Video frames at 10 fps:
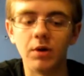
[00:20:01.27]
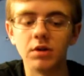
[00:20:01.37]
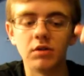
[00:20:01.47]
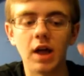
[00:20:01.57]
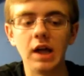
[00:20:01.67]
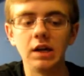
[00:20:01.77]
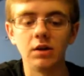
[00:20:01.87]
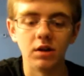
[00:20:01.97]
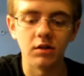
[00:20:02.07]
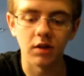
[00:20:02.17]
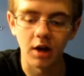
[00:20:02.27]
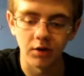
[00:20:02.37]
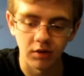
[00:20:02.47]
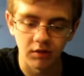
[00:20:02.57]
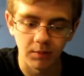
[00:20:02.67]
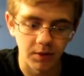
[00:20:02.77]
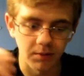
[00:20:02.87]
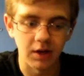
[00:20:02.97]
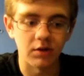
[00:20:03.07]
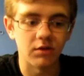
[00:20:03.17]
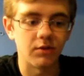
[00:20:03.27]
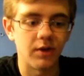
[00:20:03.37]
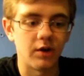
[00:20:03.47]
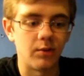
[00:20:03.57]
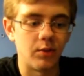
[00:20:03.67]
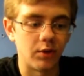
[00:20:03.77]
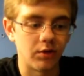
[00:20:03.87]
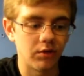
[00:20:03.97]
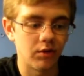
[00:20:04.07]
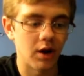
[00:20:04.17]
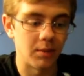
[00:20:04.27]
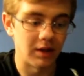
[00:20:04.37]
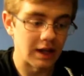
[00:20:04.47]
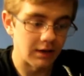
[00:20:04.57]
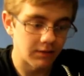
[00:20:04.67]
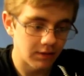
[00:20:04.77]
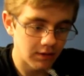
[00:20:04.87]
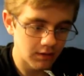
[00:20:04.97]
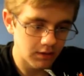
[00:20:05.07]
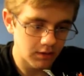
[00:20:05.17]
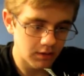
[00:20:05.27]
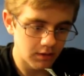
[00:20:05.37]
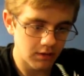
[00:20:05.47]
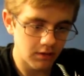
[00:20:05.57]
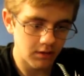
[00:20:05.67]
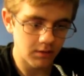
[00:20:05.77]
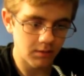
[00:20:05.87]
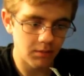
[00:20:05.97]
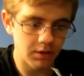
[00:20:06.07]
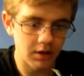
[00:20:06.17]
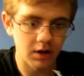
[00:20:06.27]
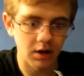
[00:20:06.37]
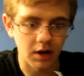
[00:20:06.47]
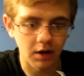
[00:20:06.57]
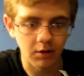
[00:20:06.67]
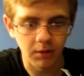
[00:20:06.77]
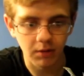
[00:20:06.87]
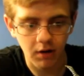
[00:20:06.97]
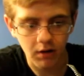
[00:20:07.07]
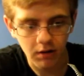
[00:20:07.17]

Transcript: because Gigan has 100 and something meters in Final Wars, I believe. But then again, I could be wrong.